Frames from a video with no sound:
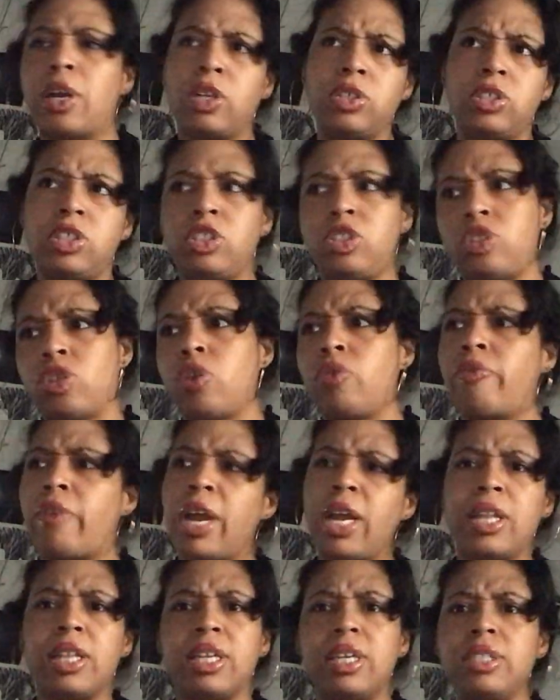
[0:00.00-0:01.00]
energy so
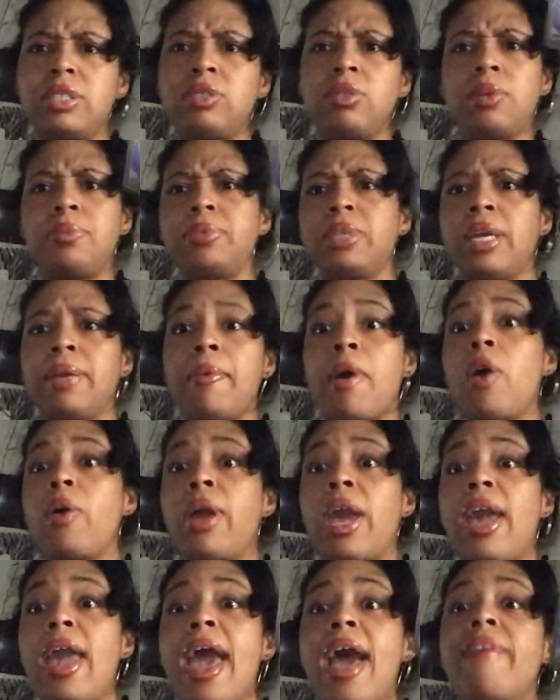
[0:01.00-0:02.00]
reckless. You know what I'm
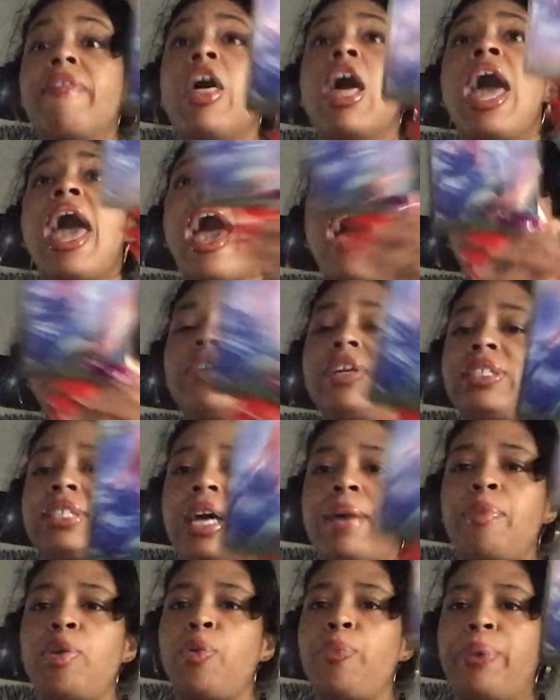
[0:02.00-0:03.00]
saying? Okay, have. Every
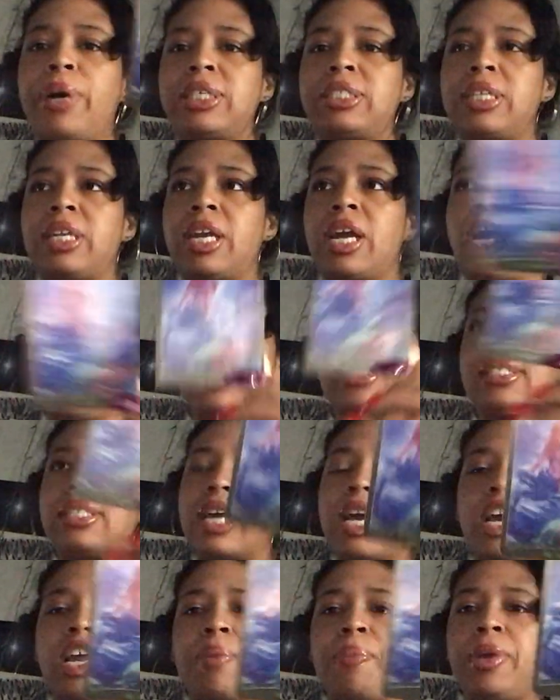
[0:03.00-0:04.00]
time you bust a nut, it's
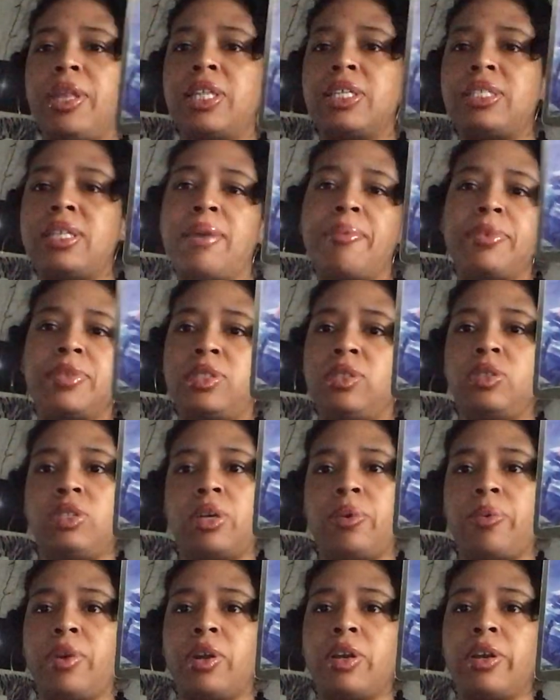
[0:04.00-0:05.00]
not going to be the same as you
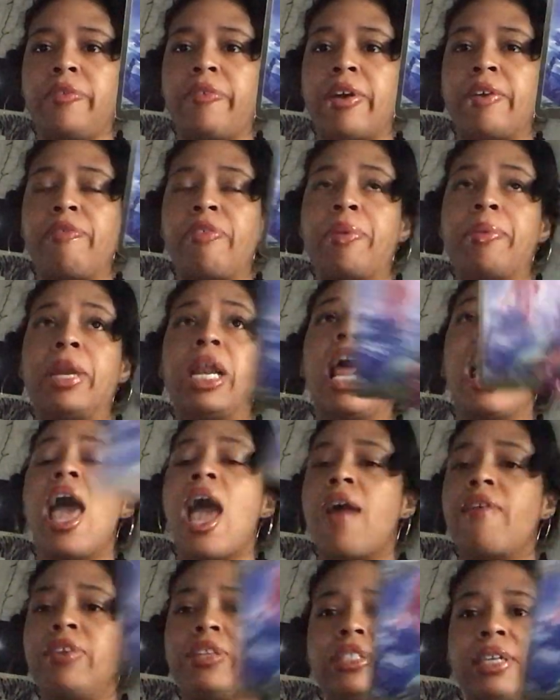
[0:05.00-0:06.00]
did with your divine feminine.
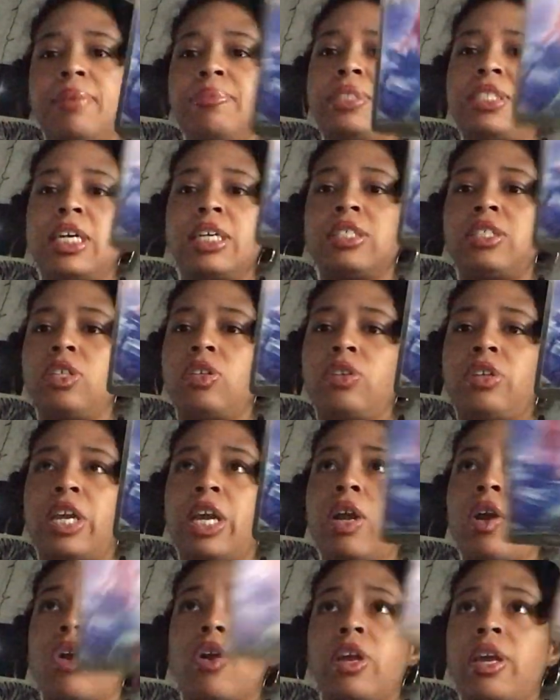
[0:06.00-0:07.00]
Every time sucks your
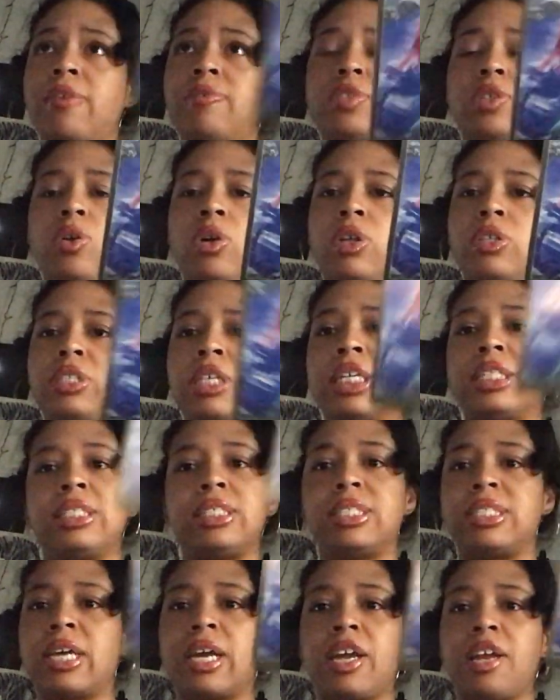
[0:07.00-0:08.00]
dick or gives you oral sex,
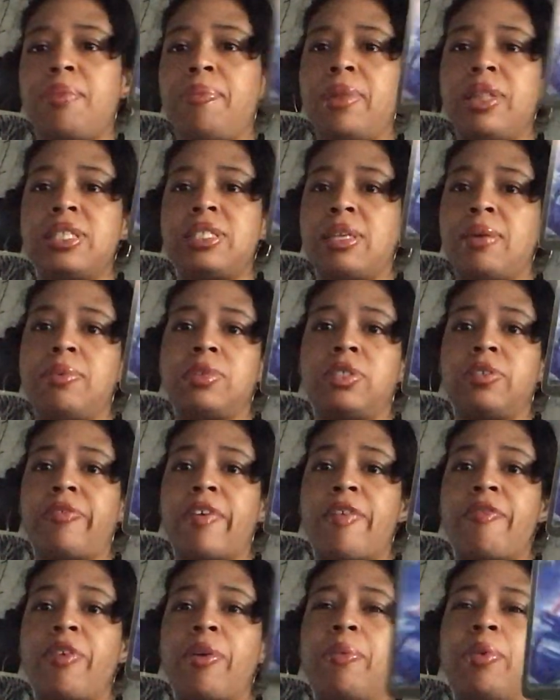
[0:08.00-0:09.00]
it's not going to be the same as
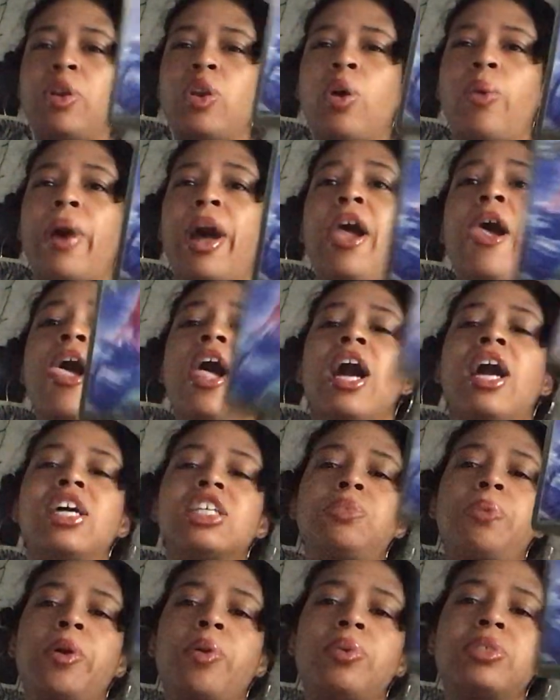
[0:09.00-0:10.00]
divine feminine. You know why?
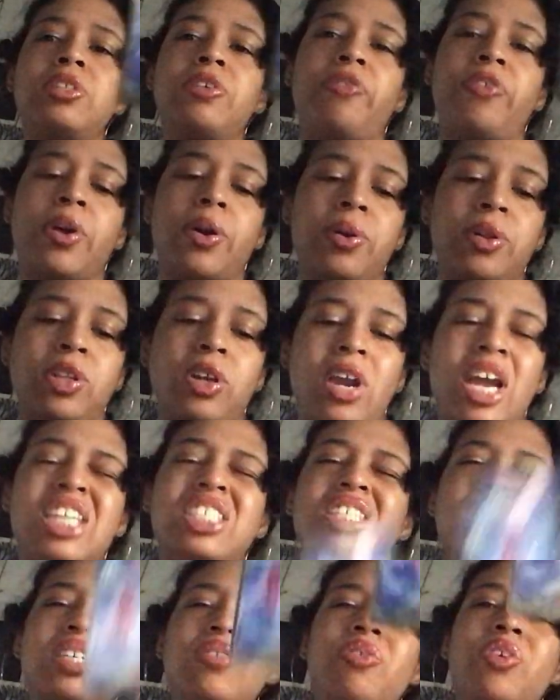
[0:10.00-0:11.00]
Because spirit wants to fuck with your
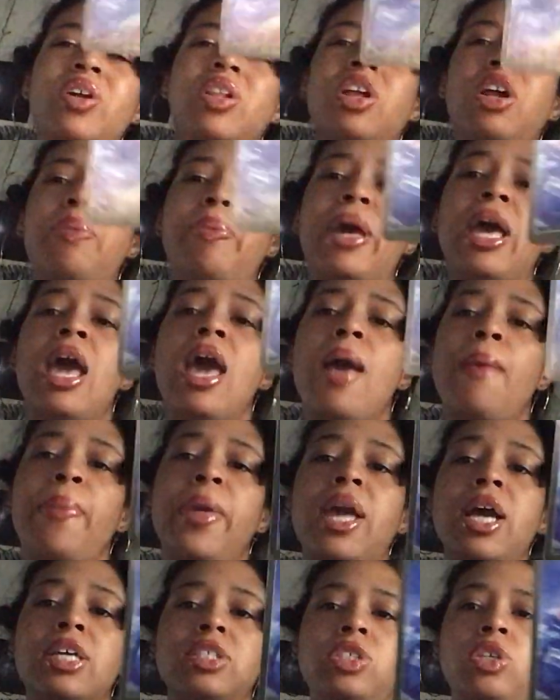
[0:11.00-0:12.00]
head just for a little bit,
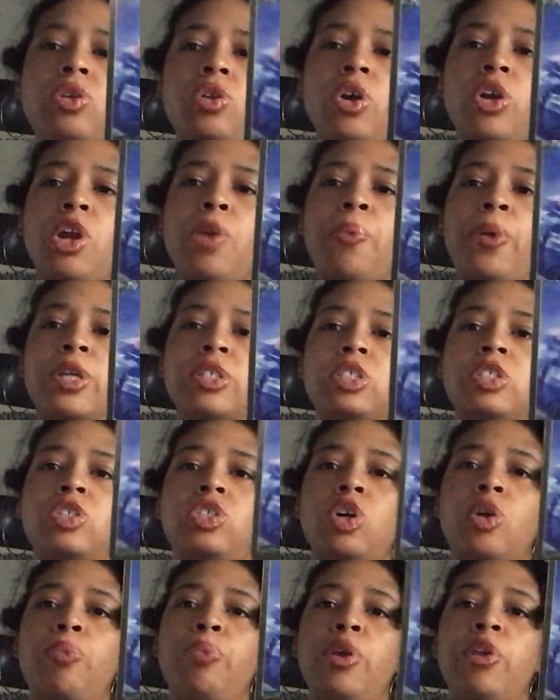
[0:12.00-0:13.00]
because you know your person's
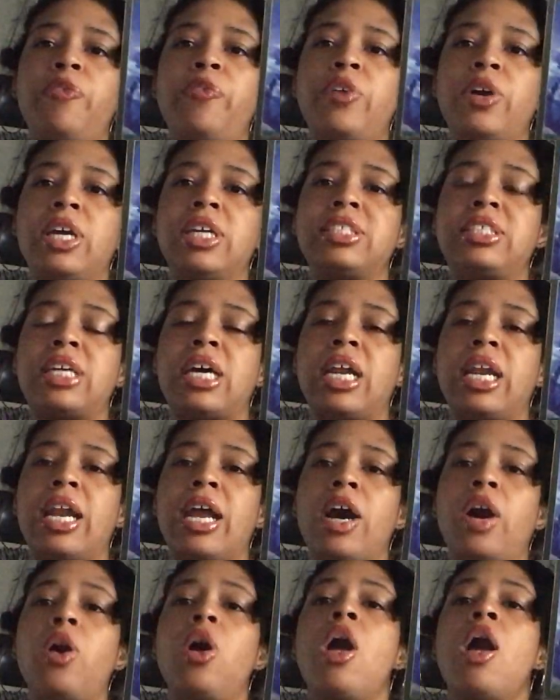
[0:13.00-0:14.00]
so beautiful inside and
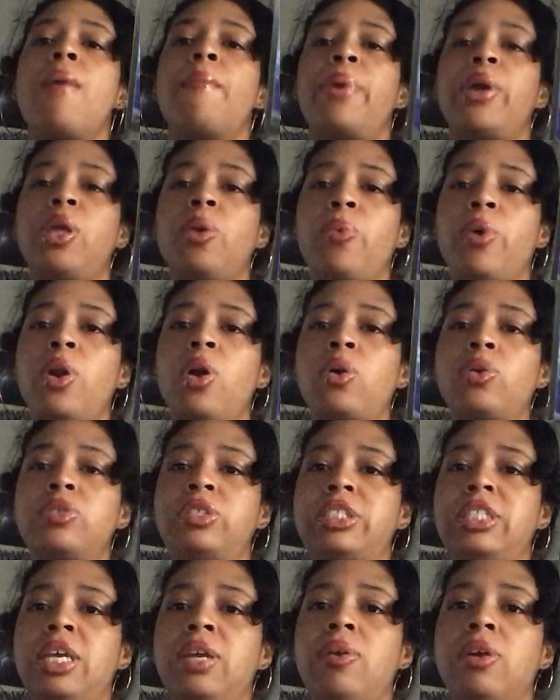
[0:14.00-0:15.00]
out, but you want to hold
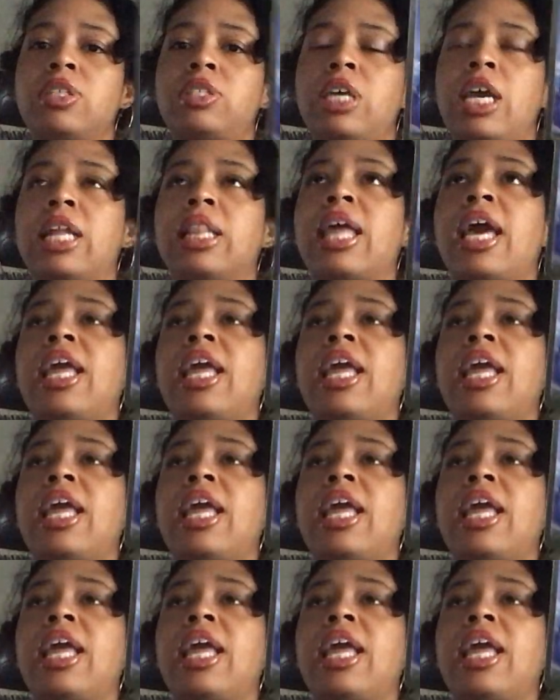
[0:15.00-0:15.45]
secrets and